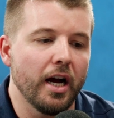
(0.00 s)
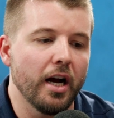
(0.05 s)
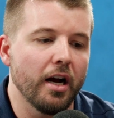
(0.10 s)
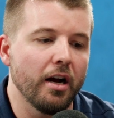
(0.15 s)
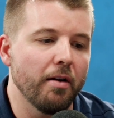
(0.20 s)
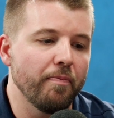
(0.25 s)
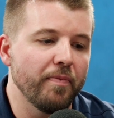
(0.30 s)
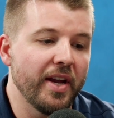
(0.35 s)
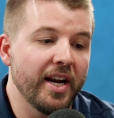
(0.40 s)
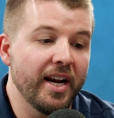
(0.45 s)

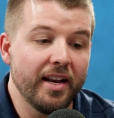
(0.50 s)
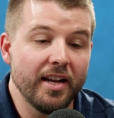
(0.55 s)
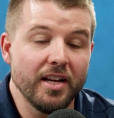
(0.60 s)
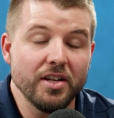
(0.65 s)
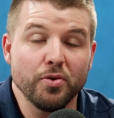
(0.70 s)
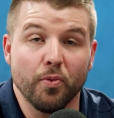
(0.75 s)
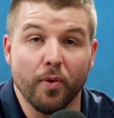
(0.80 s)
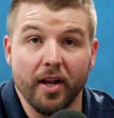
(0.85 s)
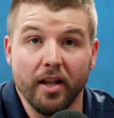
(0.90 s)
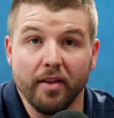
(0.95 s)
And it
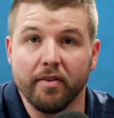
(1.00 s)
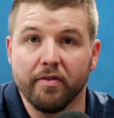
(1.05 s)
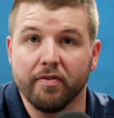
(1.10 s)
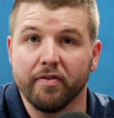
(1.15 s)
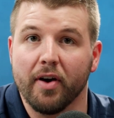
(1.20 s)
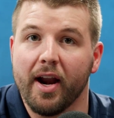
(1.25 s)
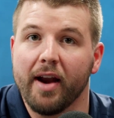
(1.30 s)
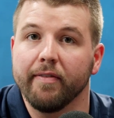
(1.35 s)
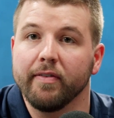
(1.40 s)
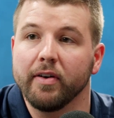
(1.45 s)
is relevant
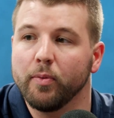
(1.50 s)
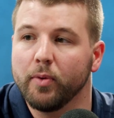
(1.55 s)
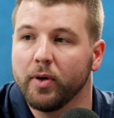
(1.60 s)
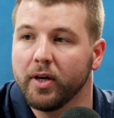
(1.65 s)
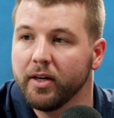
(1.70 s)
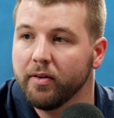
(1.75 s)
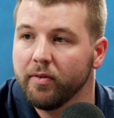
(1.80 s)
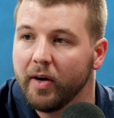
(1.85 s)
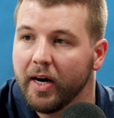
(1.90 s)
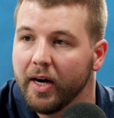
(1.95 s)
for
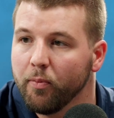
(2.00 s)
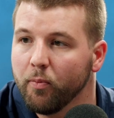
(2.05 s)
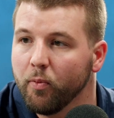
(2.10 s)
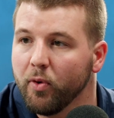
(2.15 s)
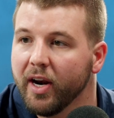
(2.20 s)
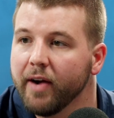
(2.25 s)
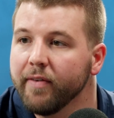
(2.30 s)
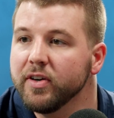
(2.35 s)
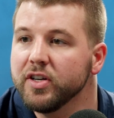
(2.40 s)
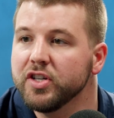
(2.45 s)
everyone, right?
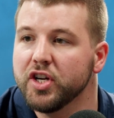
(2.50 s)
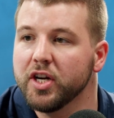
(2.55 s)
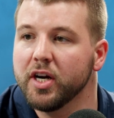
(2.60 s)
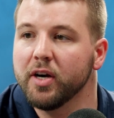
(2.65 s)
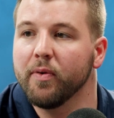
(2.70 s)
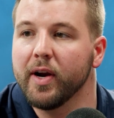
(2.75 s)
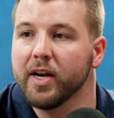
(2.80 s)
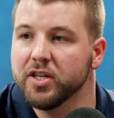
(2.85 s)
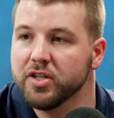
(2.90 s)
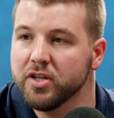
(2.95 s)
Whatever
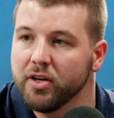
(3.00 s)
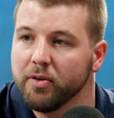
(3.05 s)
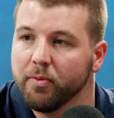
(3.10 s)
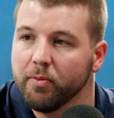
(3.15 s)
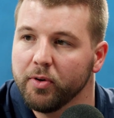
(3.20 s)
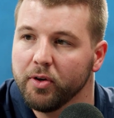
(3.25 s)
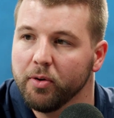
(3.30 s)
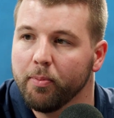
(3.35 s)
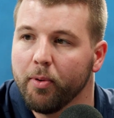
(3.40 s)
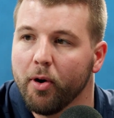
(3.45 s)
generation
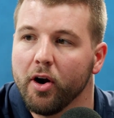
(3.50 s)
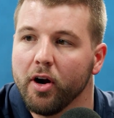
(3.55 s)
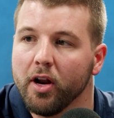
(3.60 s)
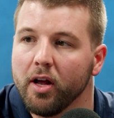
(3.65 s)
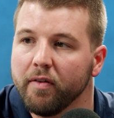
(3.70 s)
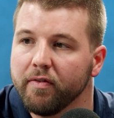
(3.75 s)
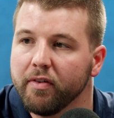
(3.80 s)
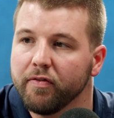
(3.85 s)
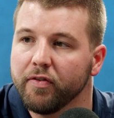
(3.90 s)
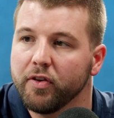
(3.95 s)
you're part
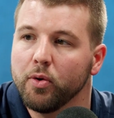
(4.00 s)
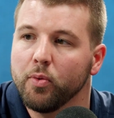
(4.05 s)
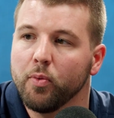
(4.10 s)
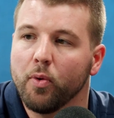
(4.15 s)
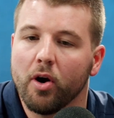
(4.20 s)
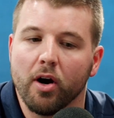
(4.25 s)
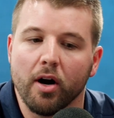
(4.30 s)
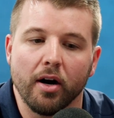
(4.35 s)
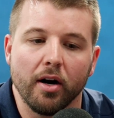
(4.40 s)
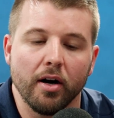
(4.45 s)
of. If you
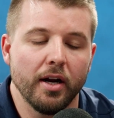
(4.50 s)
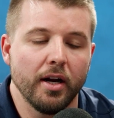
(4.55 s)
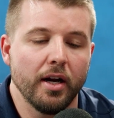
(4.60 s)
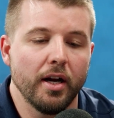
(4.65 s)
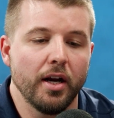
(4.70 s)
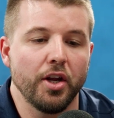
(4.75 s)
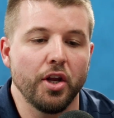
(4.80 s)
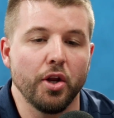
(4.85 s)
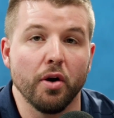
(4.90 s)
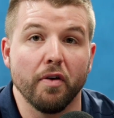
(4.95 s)
are,
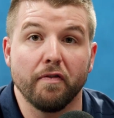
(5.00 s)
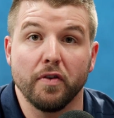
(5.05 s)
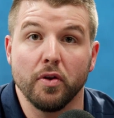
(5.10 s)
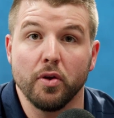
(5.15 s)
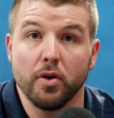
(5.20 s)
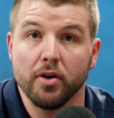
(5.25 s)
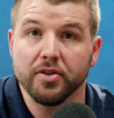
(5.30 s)
a few